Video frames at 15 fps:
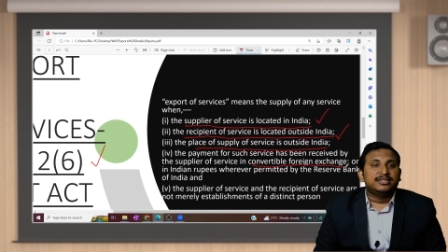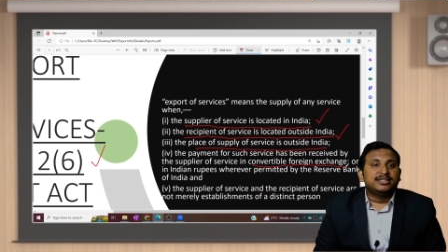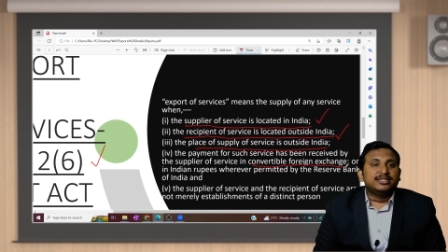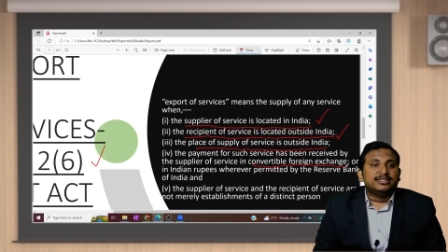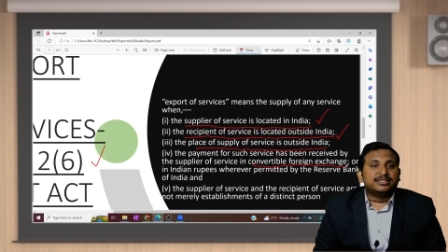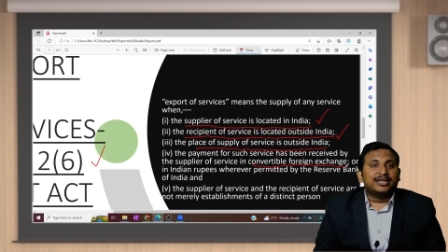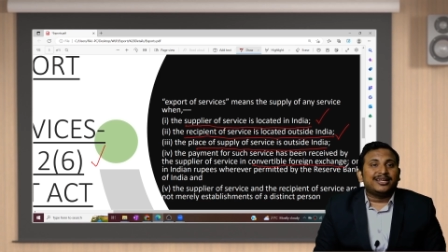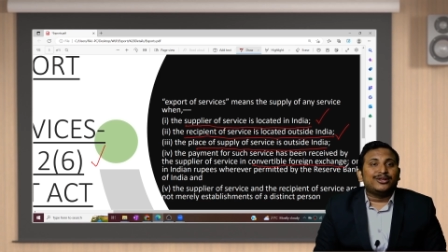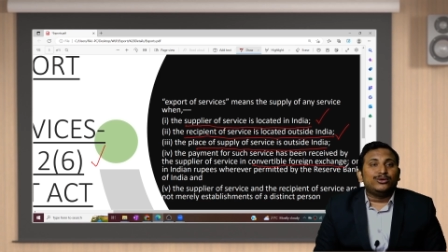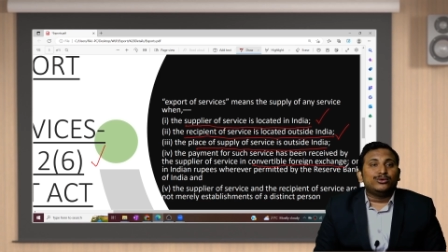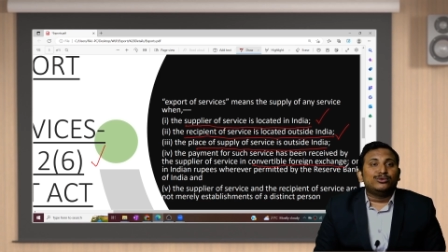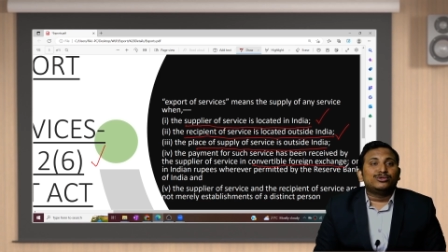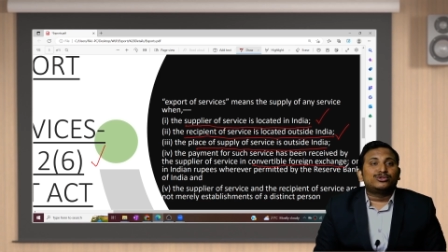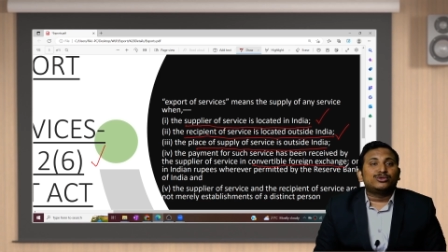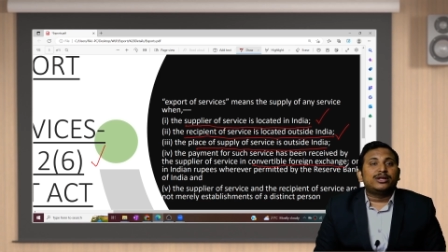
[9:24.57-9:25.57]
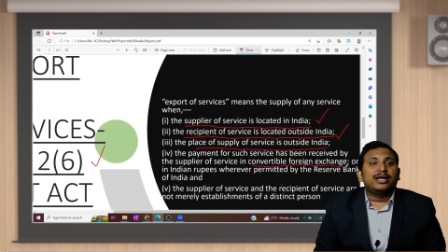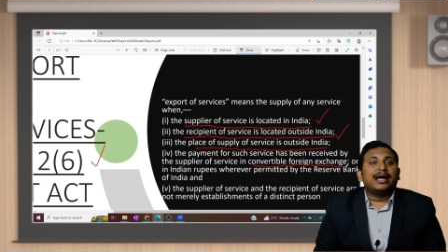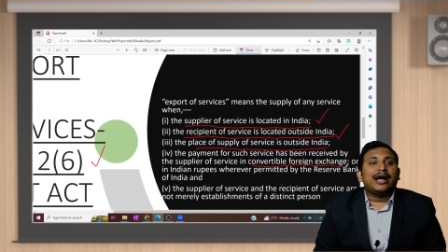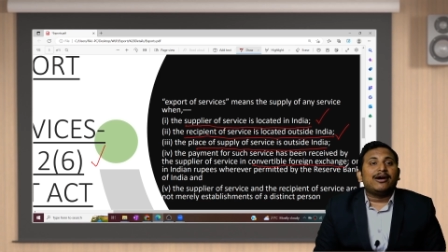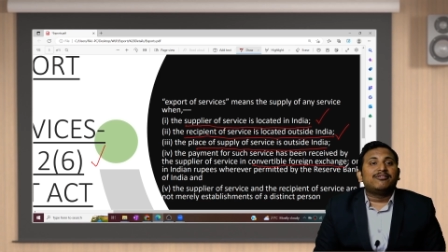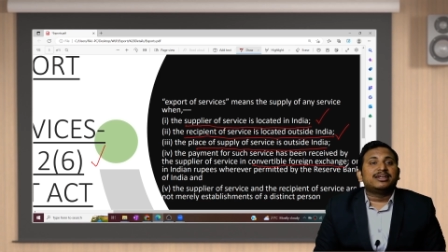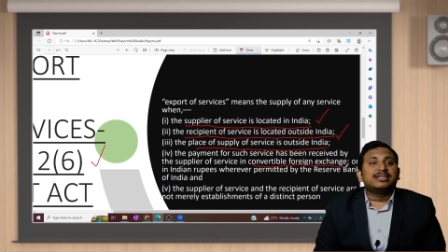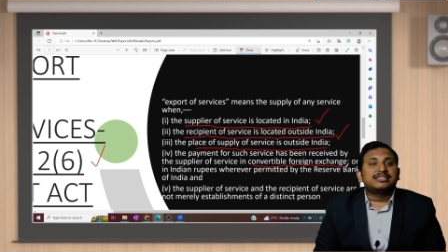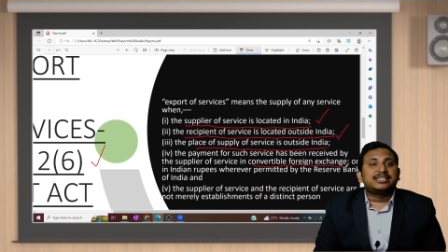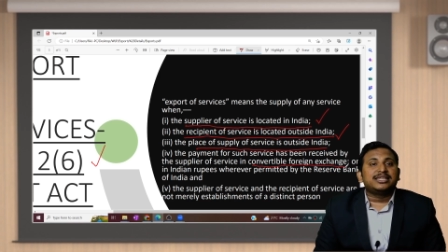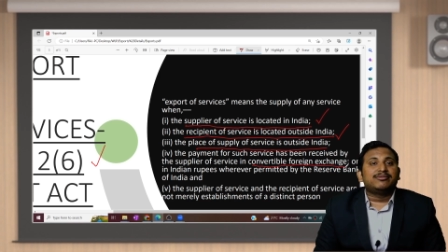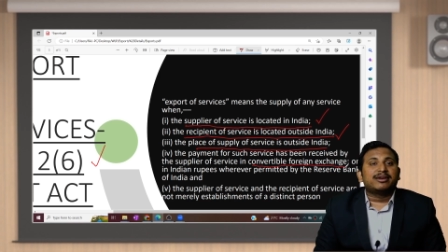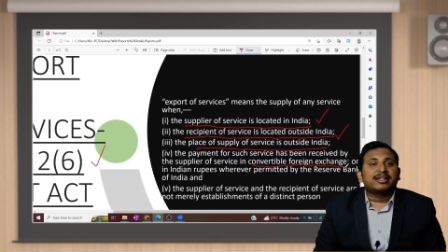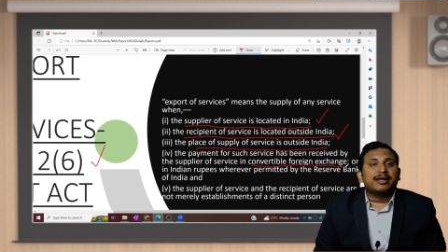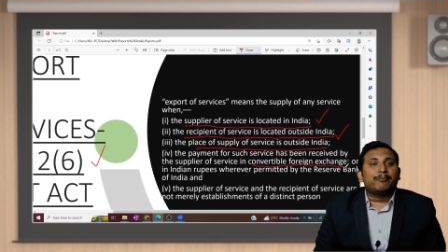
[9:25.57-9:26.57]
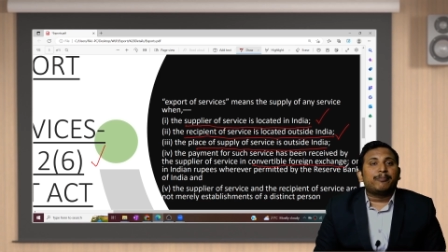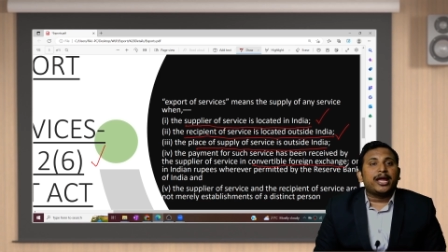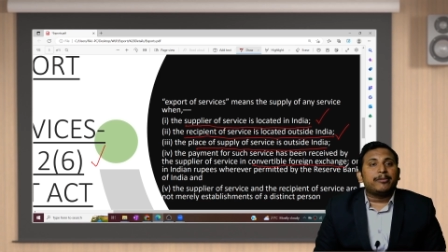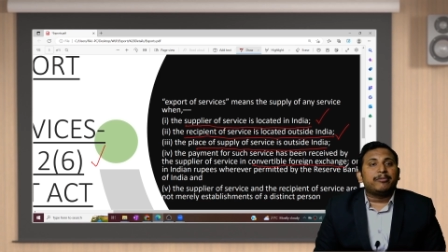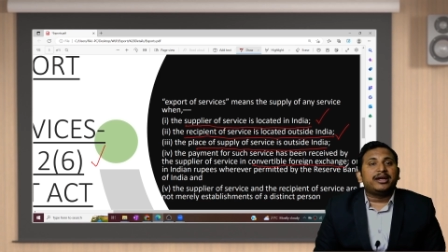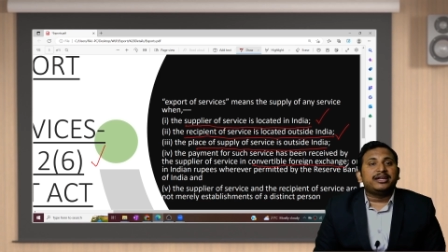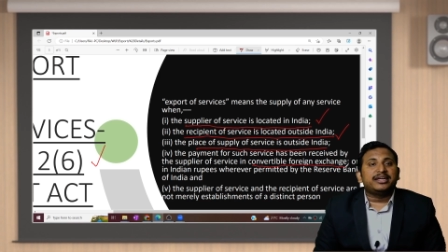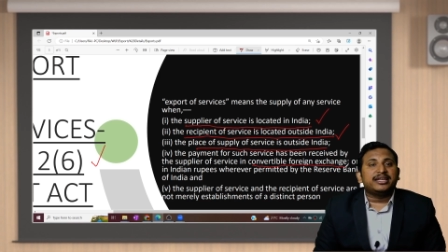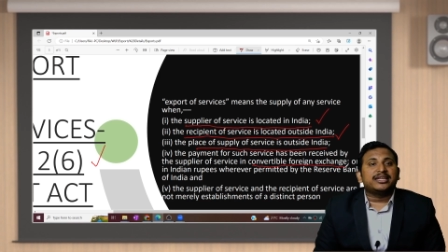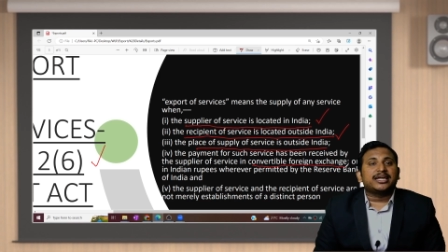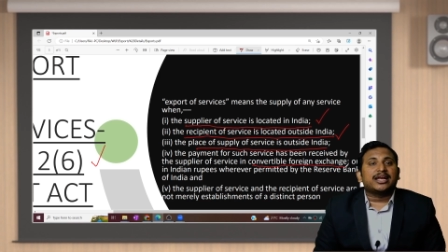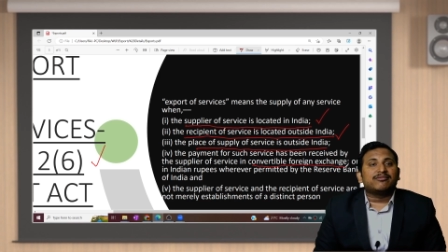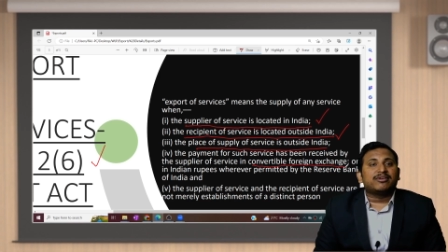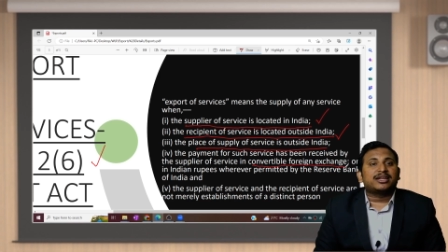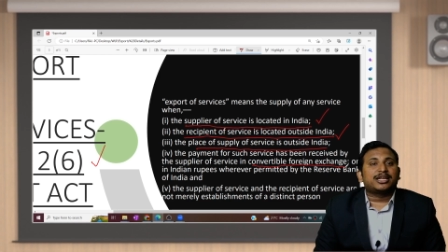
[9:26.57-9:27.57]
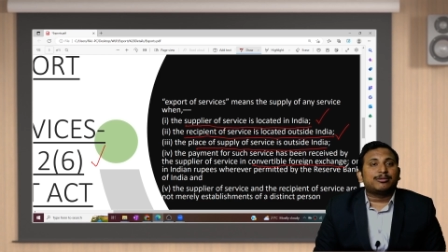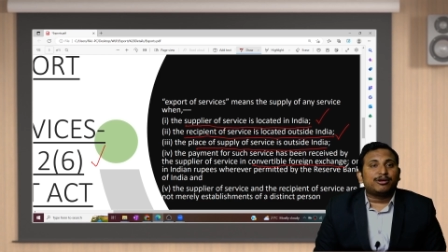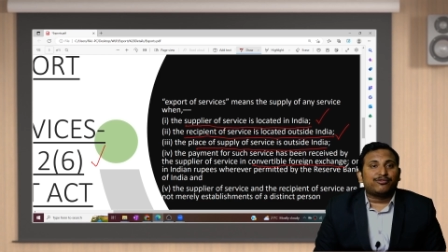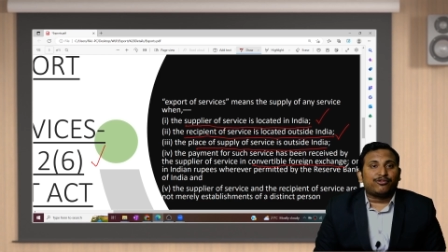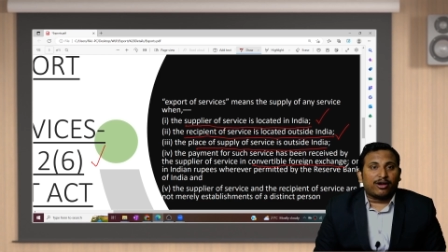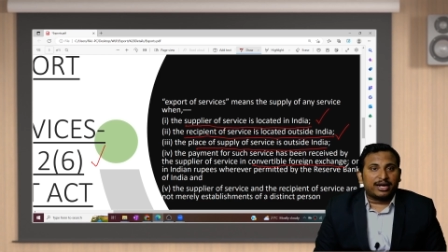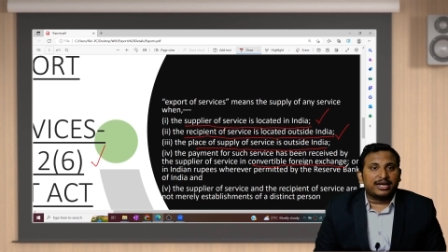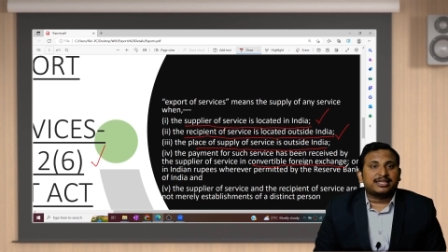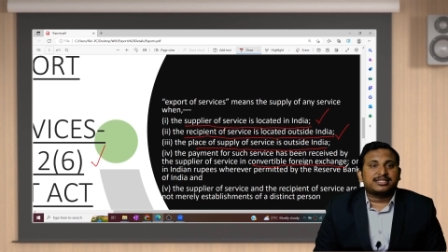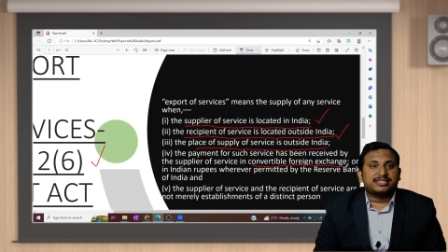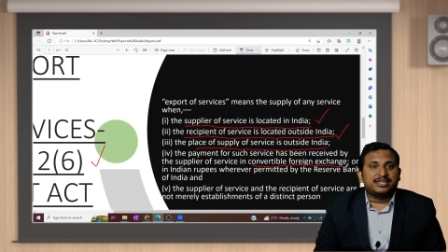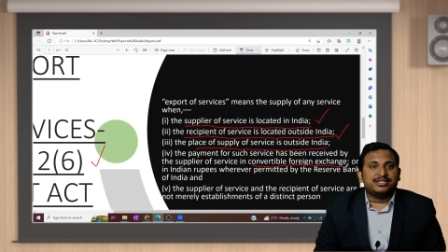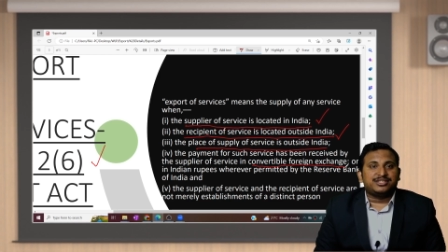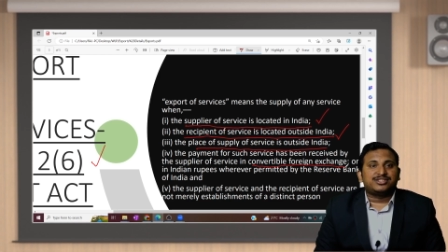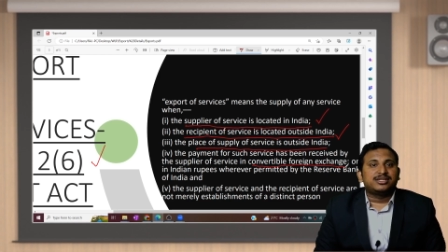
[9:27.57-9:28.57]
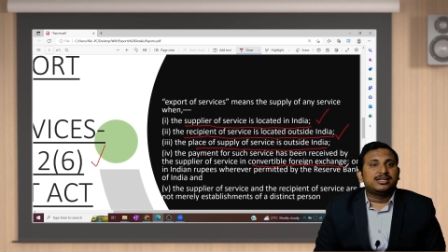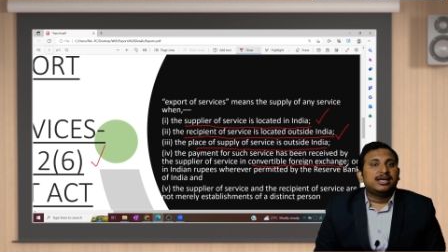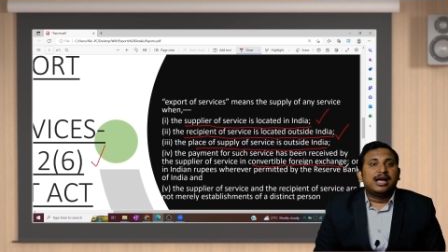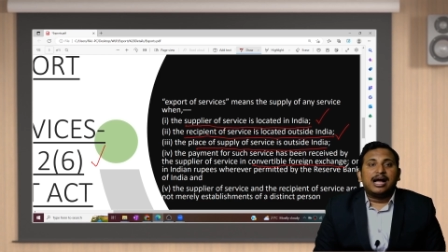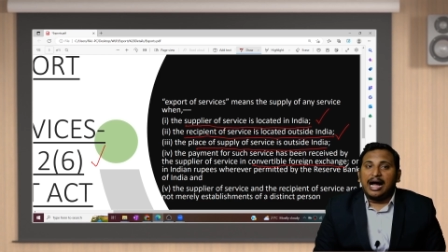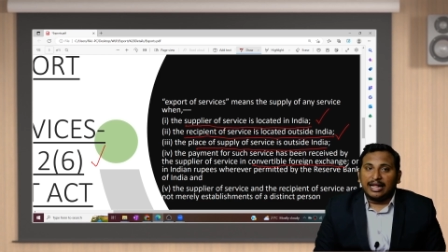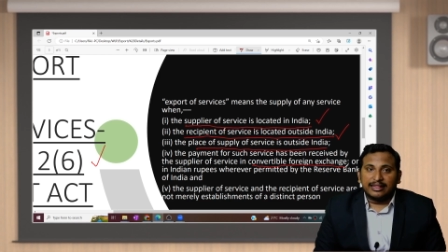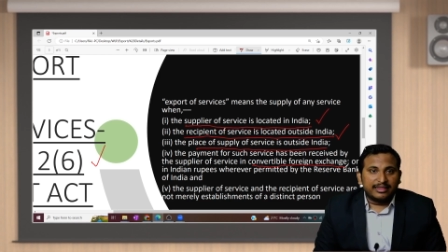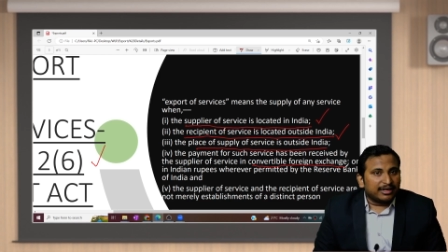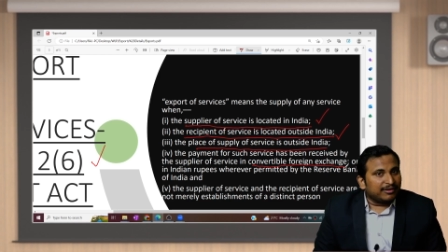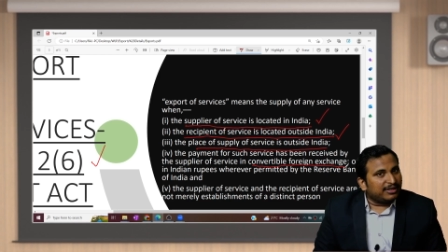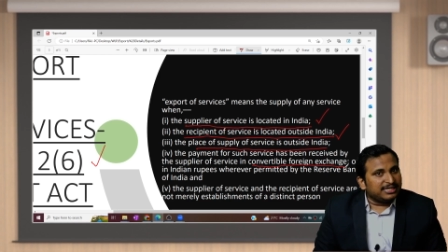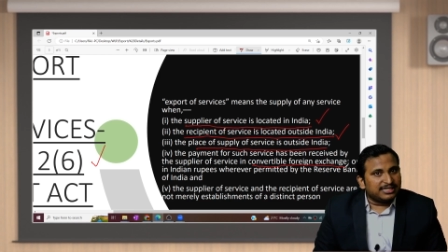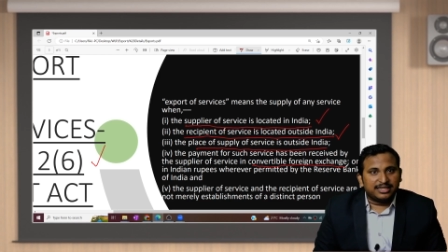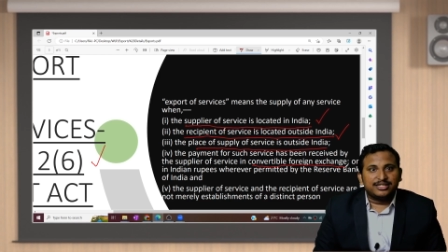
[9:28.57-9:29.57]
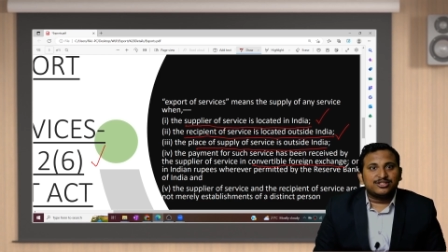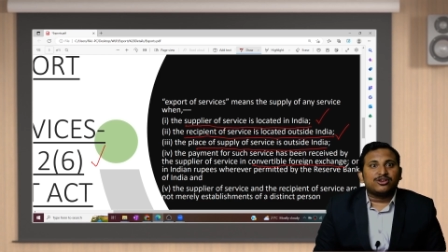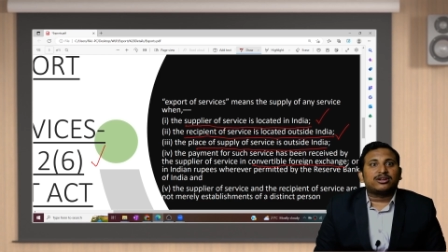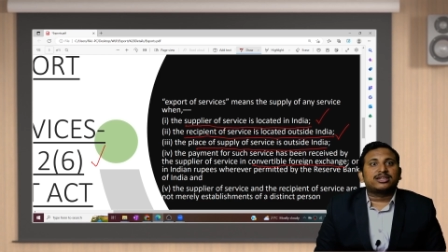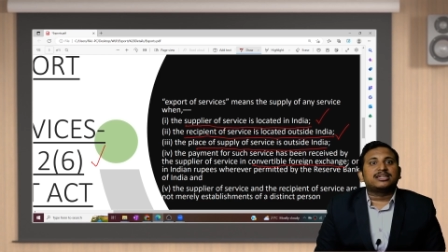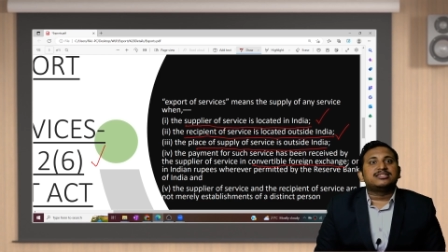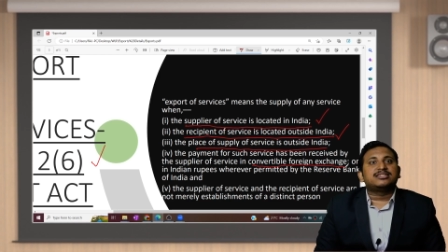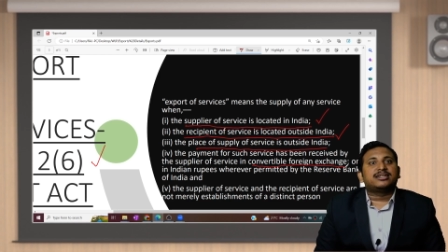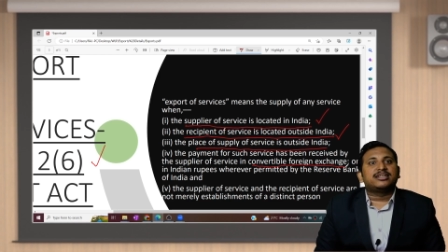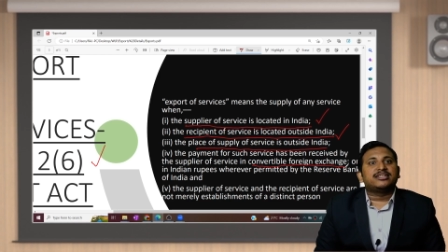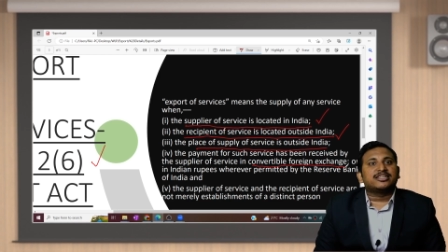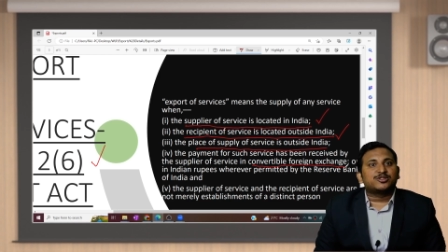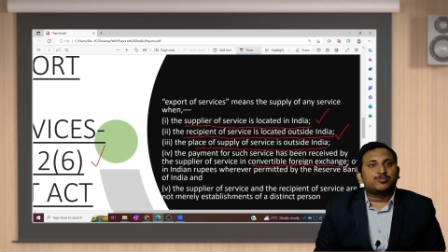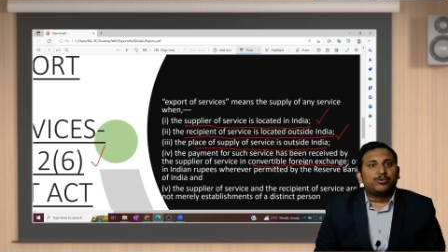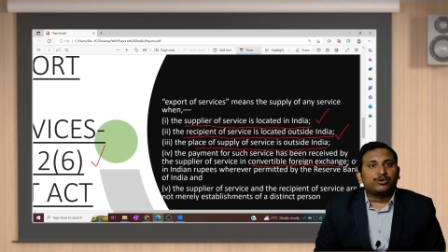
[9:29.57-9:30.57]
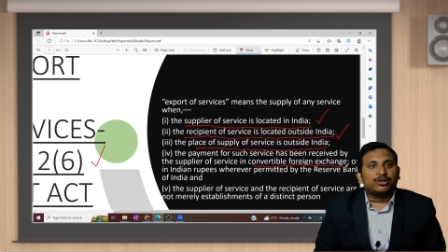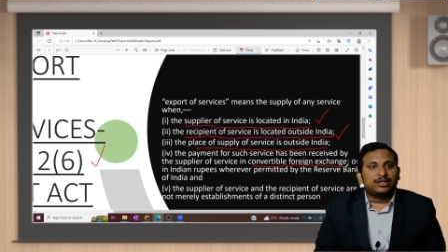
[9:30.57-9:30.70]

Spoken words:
Sir, you should have received the payment in convertible foreign exchange. Otherwise, it is not considered as export.